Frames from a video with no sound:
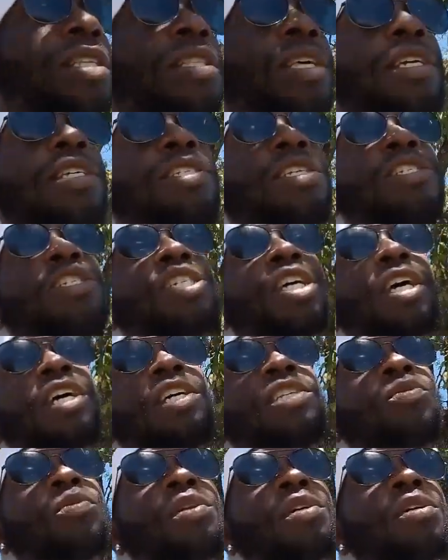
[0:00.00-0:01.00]
that things can
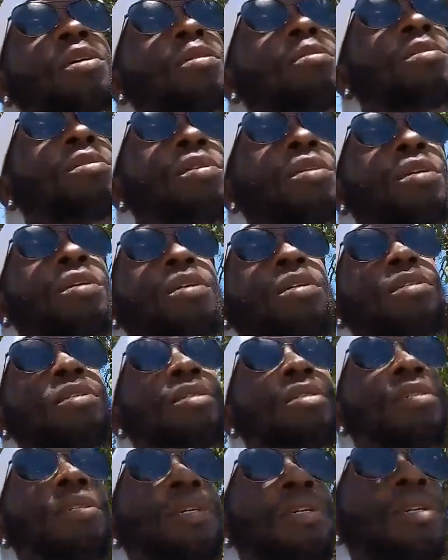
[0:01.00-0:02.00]
change when it comes
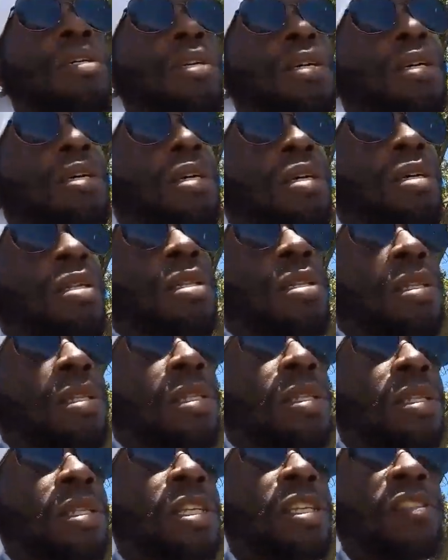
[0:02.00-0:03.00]
to
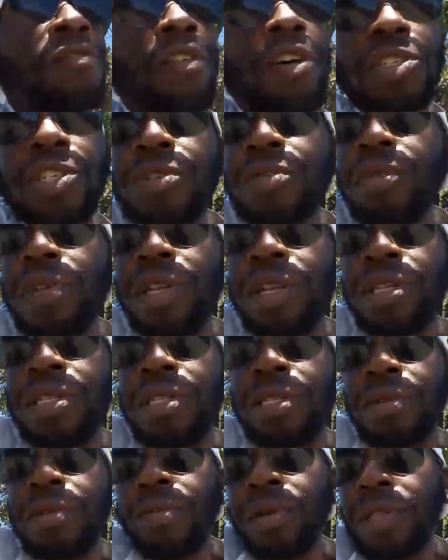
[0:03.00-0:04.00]

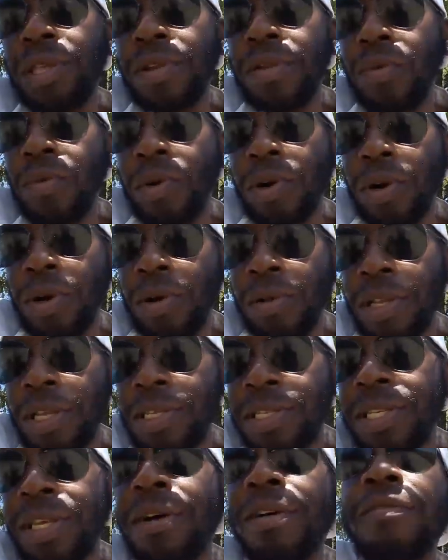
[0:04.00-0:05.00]
dysfunctionalness within the world
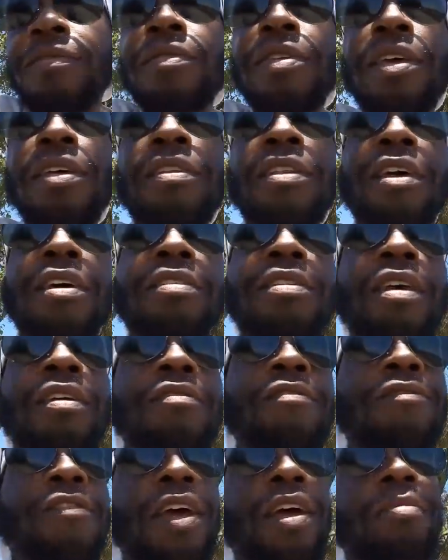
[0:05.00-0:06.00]
itself
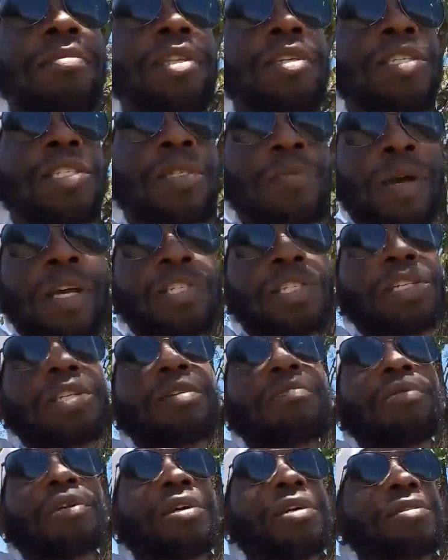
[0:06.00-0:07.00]
and family
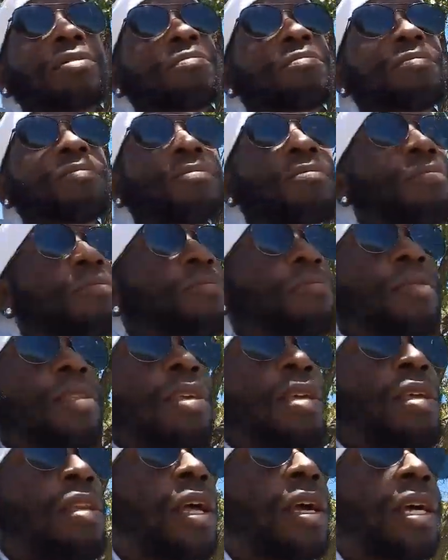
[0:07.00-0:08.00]
especially. But,
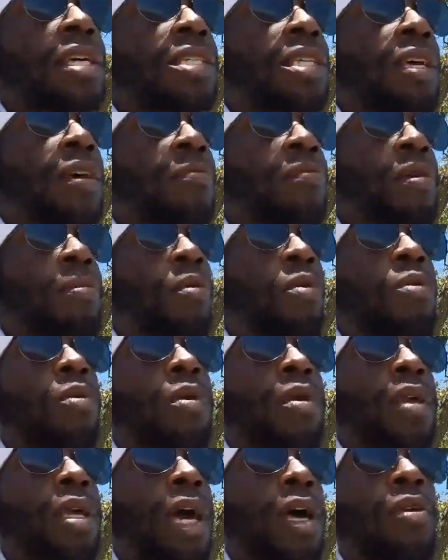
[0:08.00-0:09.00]
like I said,
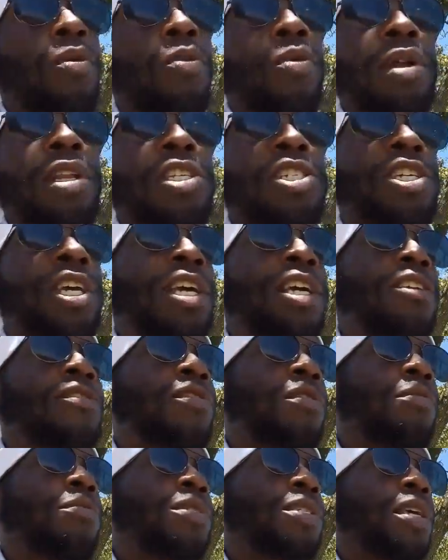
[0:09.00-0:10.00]
people got to want to
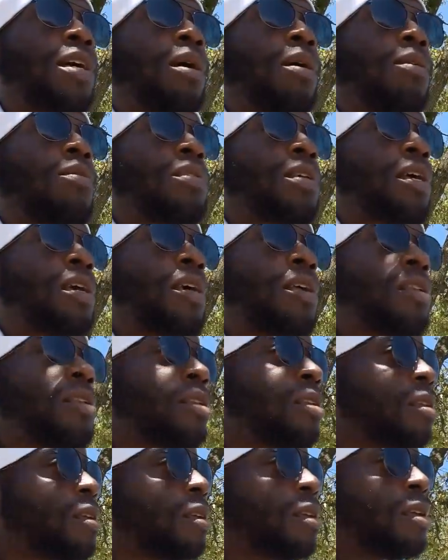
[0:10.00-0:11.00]
change for themselves.
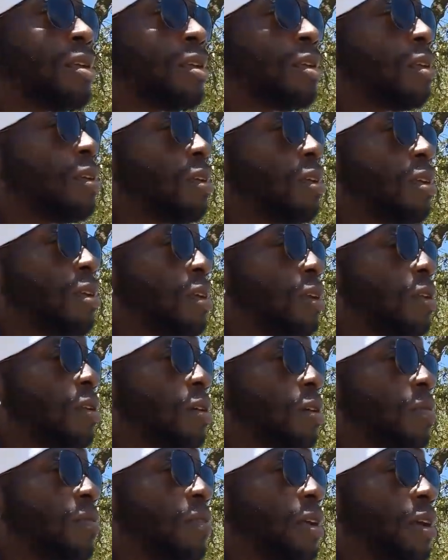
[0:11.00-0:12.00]
And, you
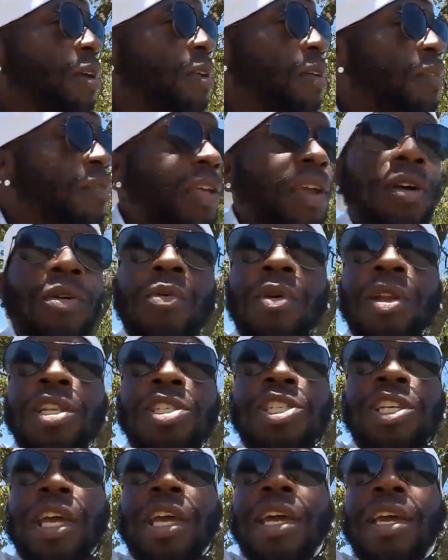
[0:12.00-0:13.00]
know, they don't want
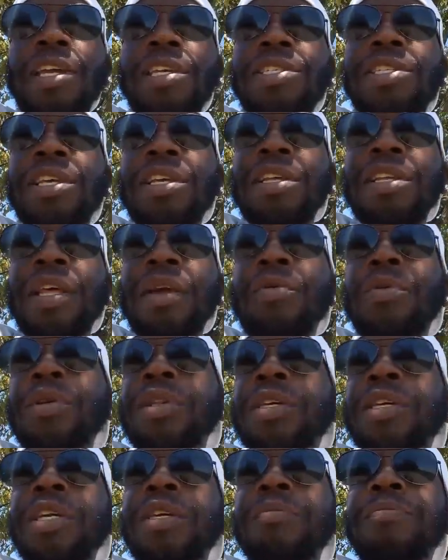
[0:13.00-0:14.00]
to change, then they
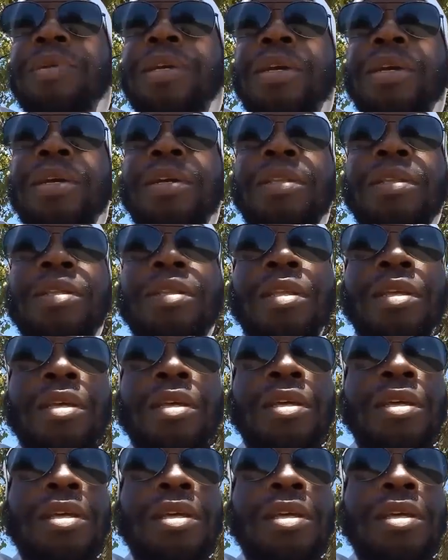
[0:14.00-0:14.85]
want to keep being